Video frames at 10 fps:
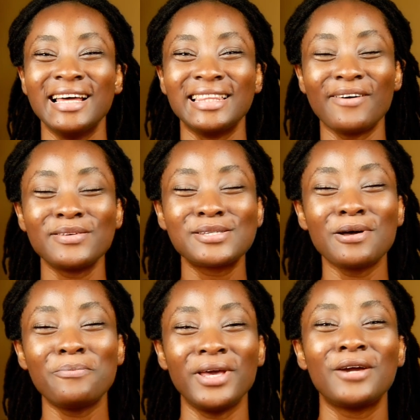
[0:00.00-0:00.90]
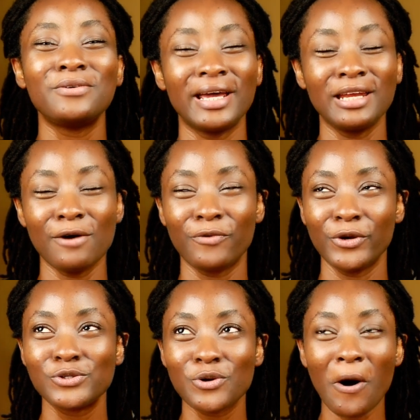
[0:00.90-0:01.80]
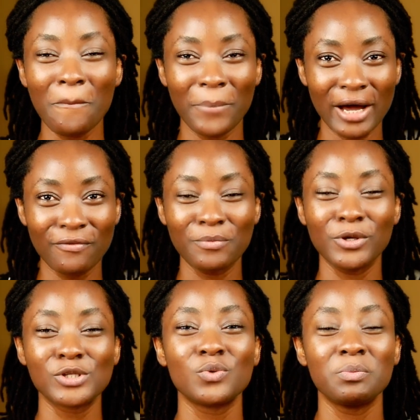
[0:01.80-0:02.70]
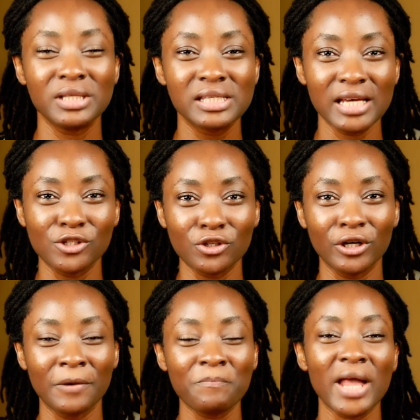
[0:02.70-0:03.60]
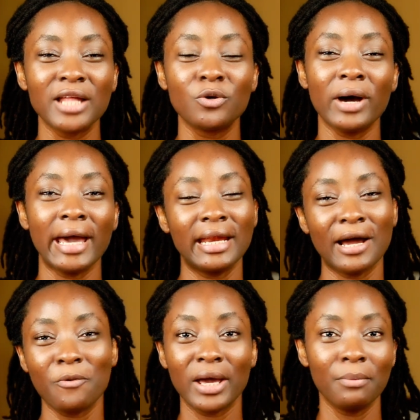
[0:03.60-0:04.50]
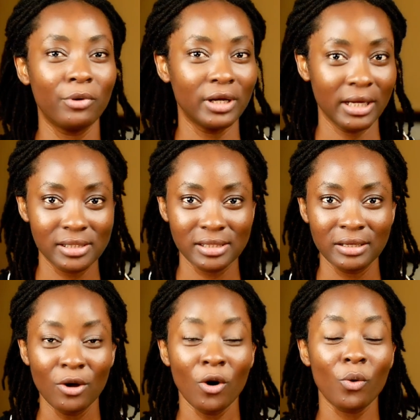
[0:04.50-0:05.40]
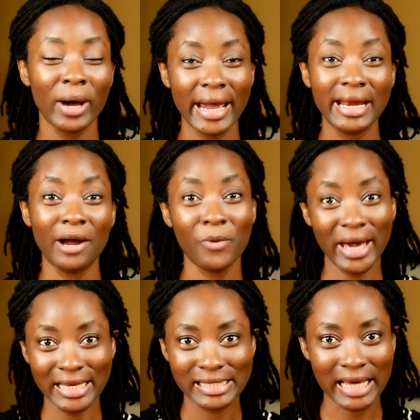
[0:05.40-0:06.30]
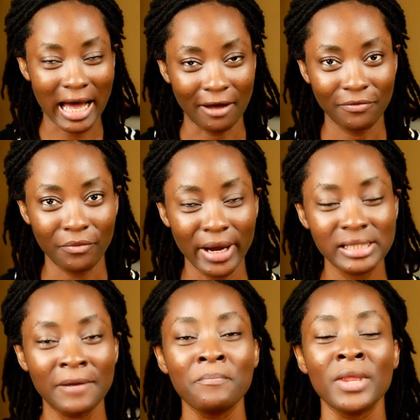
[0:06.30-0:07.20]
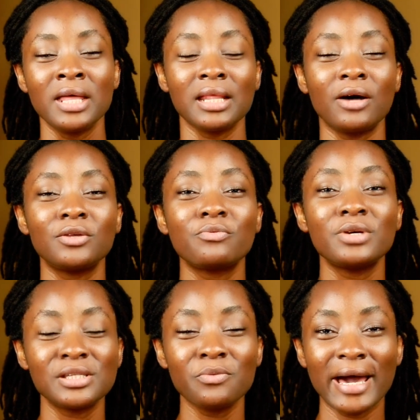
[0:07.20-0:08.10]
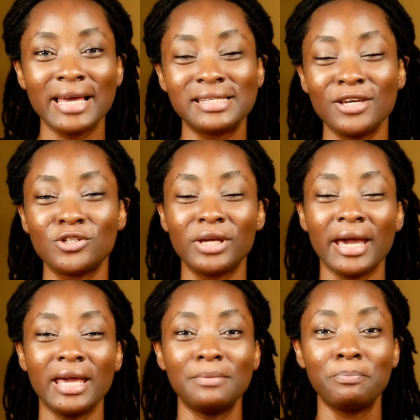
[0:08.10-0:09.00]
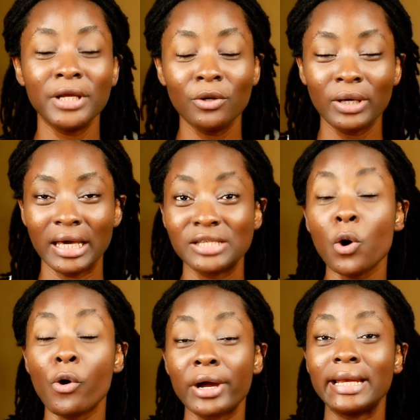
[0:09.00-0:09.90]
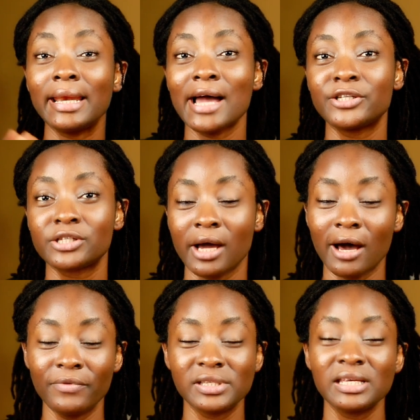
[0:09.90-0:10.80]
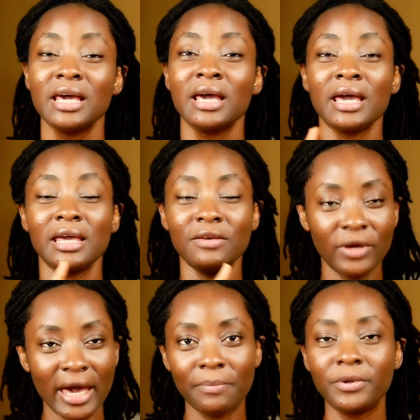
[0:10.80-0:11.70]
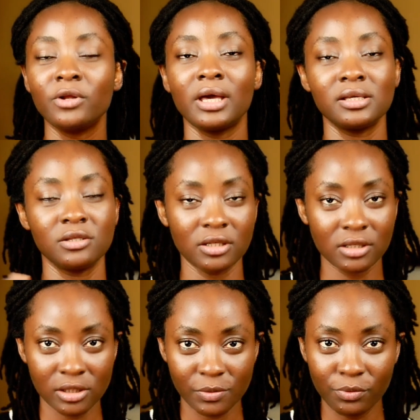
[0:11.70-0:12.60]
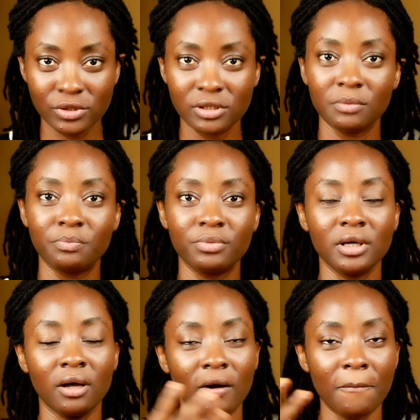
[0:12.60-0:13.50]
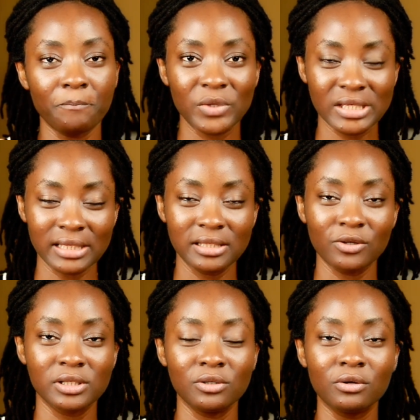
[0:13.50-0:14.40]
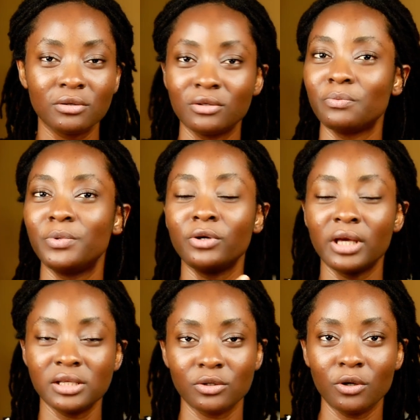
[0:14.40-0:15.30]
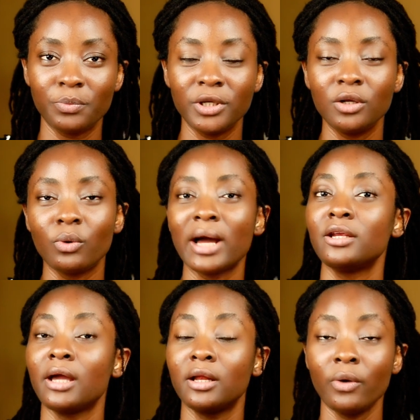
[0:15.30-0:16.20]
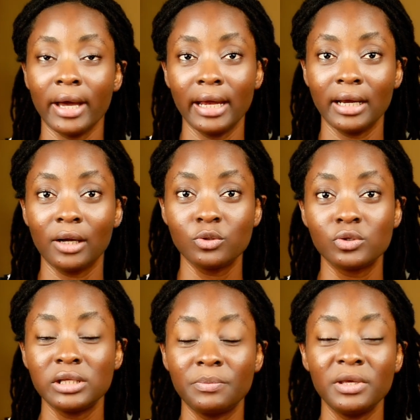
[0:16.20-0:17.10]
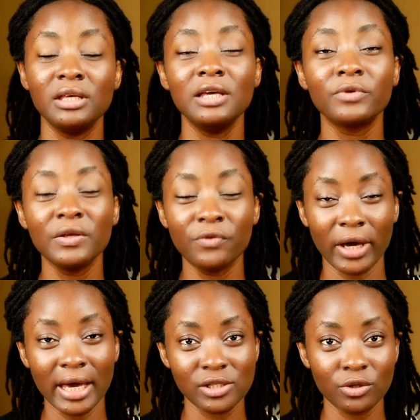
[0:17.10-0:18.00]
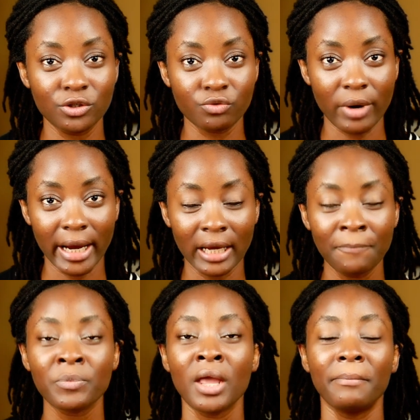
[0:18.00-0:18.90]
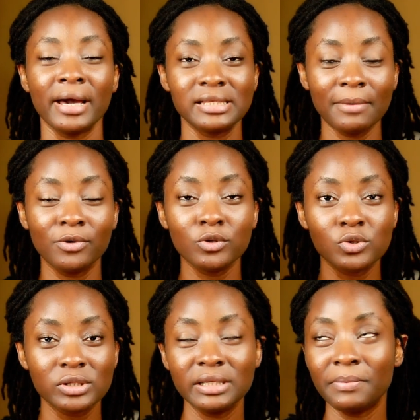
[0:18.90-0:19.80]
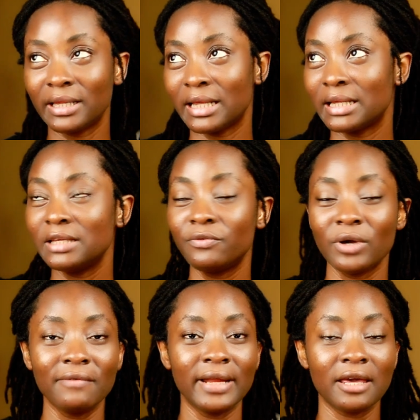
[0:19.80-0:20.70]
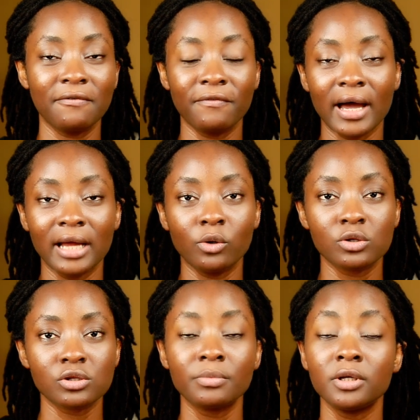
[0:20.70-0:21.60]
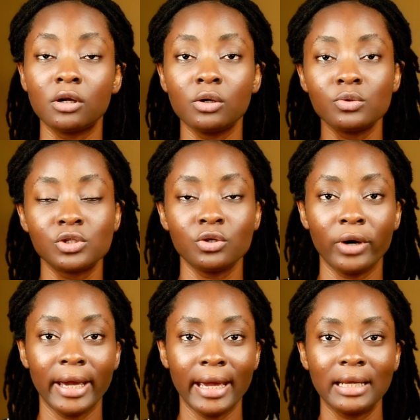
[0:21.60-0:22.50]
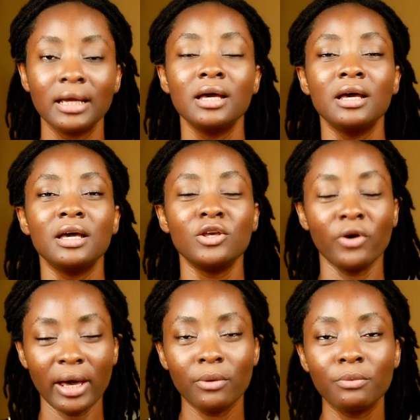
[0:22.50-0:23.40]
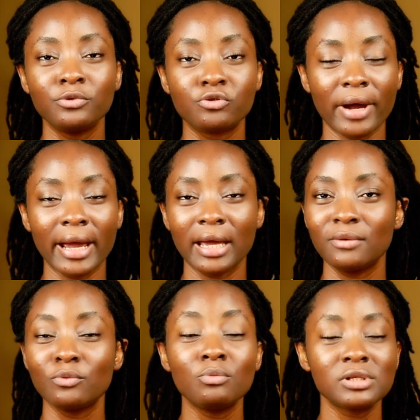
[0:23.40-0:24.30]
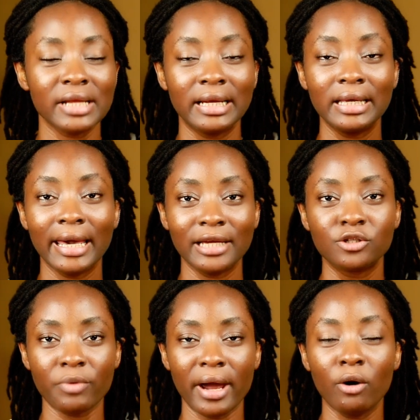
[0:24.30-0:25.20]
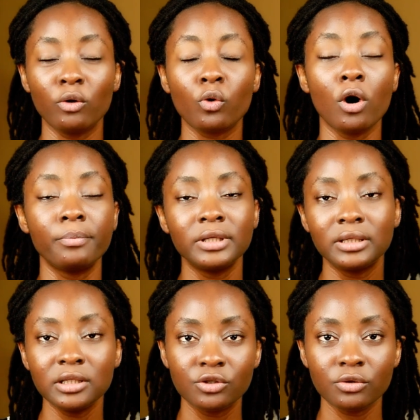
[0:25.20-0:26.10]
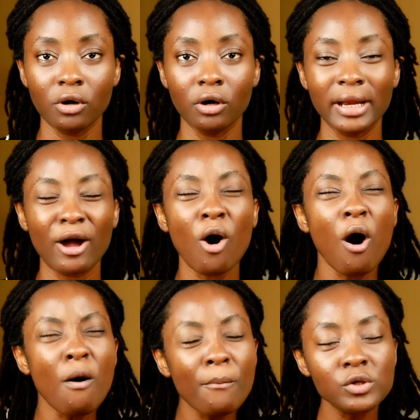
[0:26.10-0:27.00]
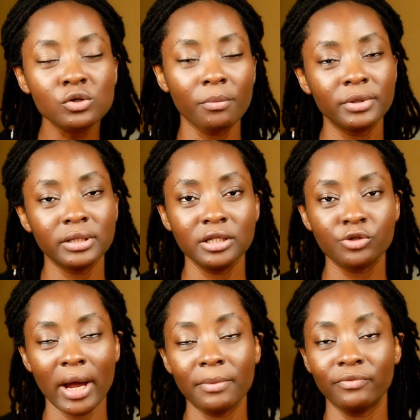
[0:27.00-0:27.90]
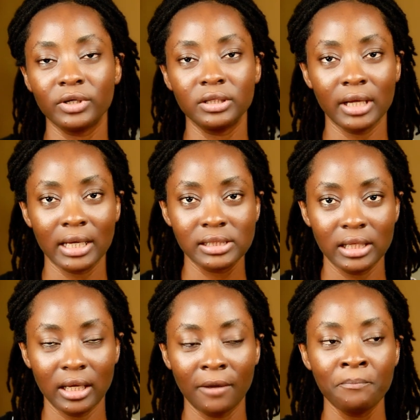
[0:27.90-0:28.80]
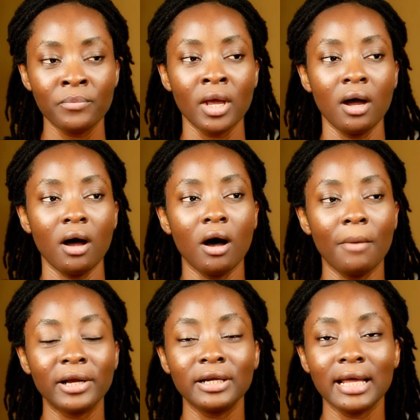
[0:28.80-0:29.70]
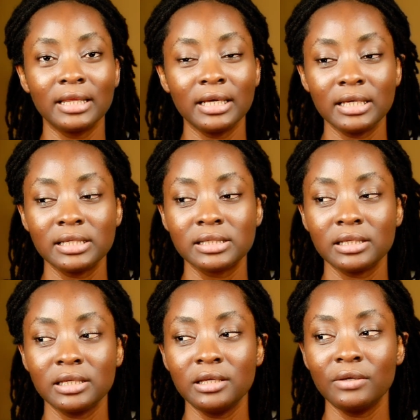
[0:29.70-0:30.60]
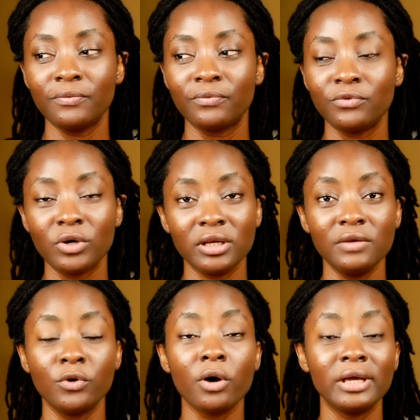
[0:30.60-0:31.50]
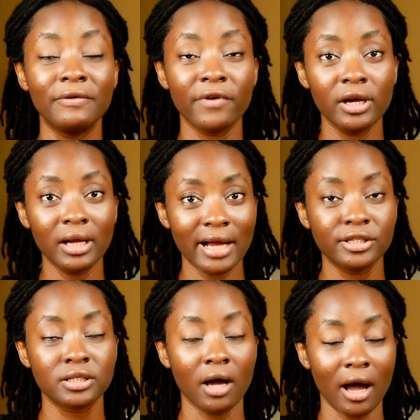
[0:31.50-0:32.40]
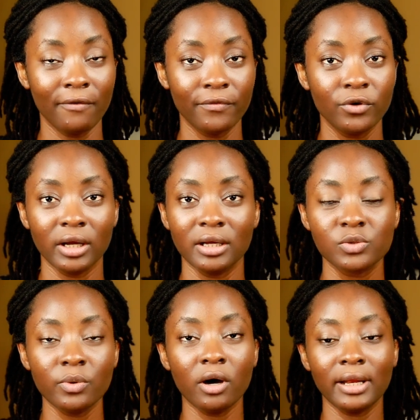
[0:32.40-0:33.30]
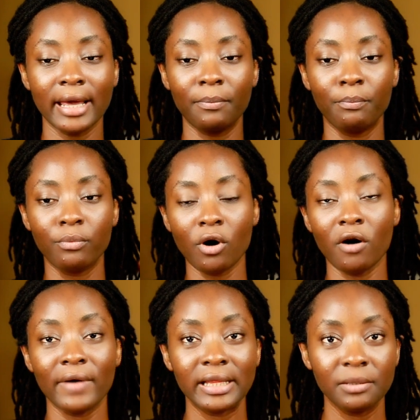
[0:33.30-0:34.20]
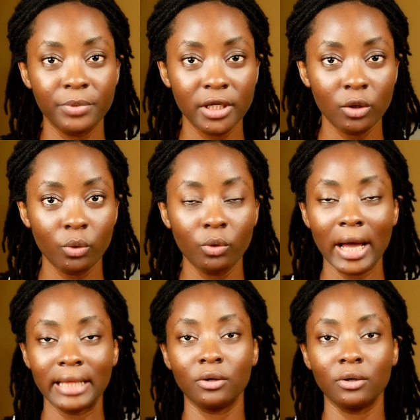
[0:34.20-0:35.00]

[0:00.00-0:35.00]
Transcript: Now it's not be a good idea for you to come back from your swimming session and go ahead and wear a bonnet or go ahead and wear a scarf, right? Now the reason why I say you should get a pillowcase or a large scarf is if you get a pillowcase, you're just going to put the satin or silk pillowcase on your pillow and you can go ahead and go to sleep. Even if your hair is not dry, by the time you go to sleep, and then if you have like a fan or something close to your head, your hair will dry, will most likely get dry or completely or like almost completely dry before the next day. Another thing is if you go with a very large scarf, you can as well like cover the pillow